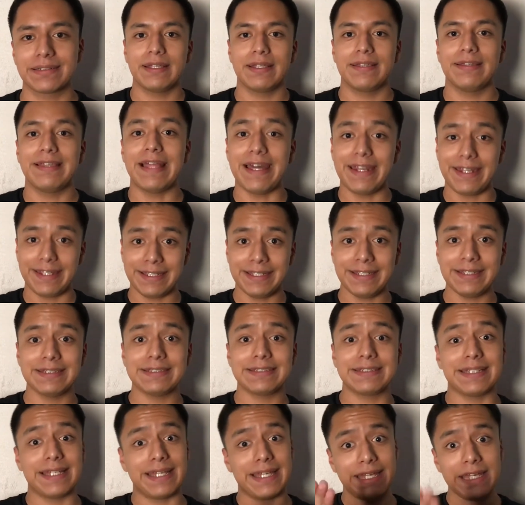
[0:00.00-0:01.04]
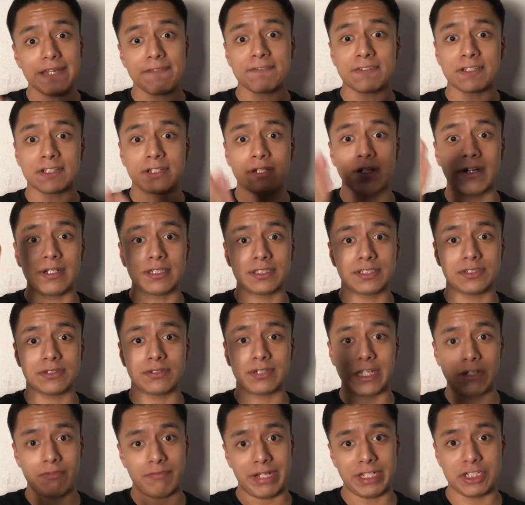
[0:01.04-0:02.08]
That is, if the console
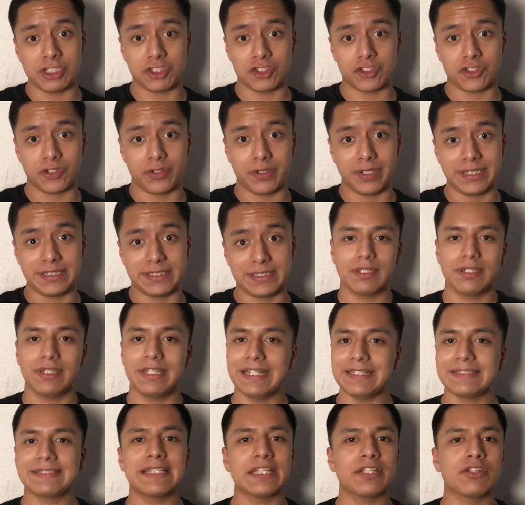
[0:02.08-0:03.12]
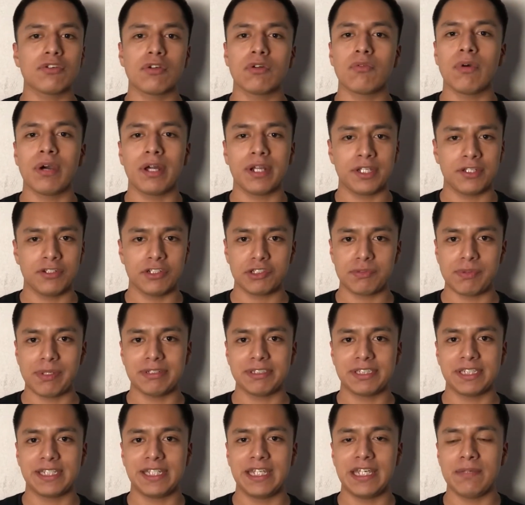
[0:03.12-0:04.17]
can register it. Let's say you don't want to use mouse
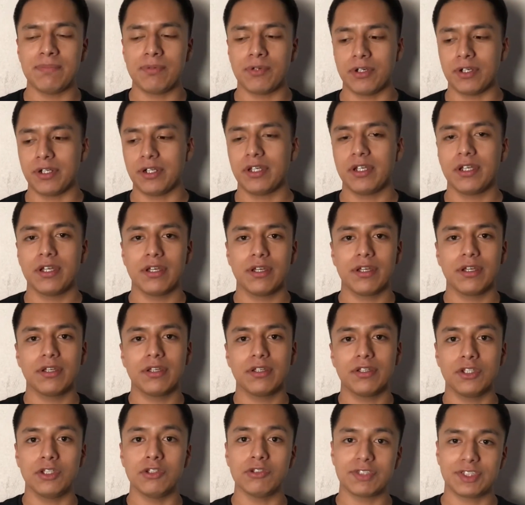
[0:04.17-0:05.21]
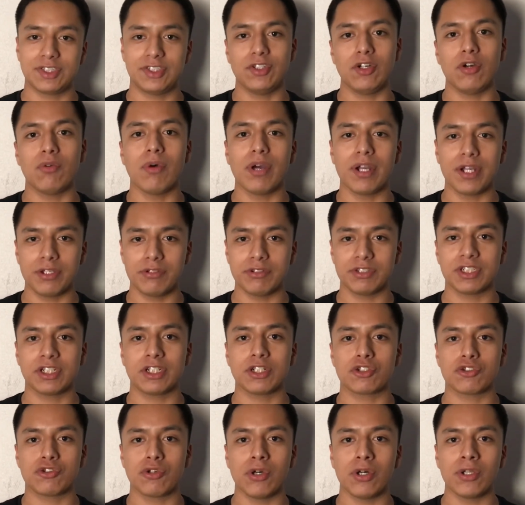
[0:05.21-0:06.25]
and keyboard you still want to use a
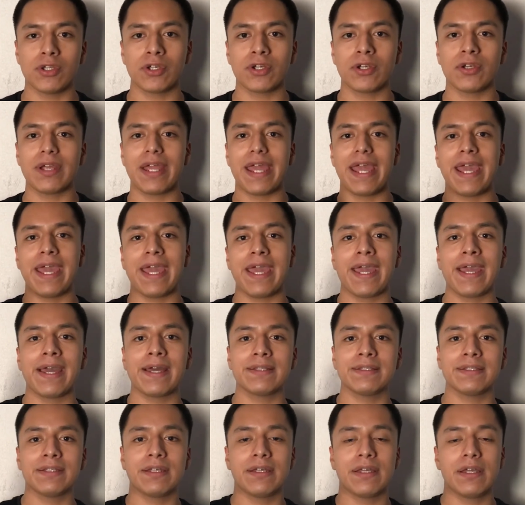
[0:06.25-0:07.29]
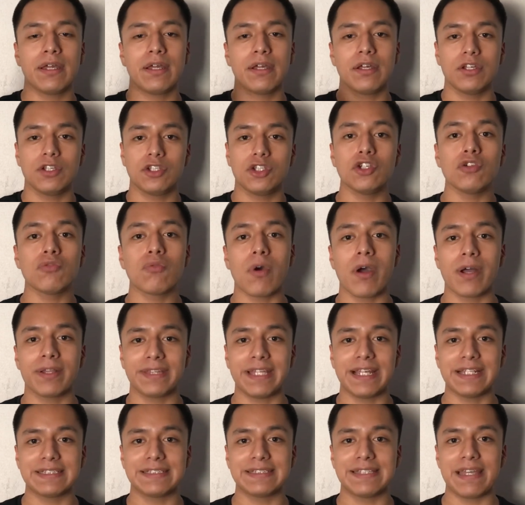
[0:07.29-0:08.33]
controller, and you want
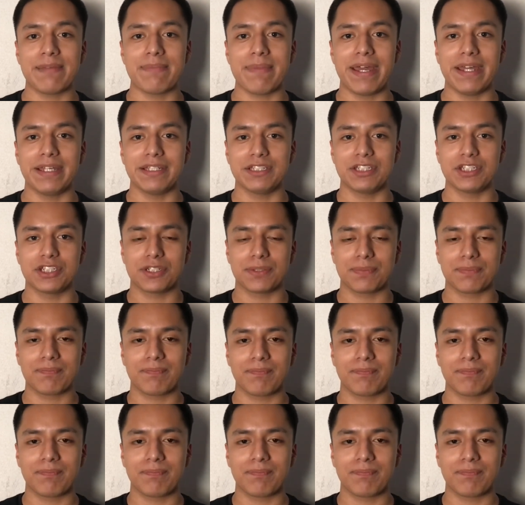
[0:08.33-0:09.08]
that same edge.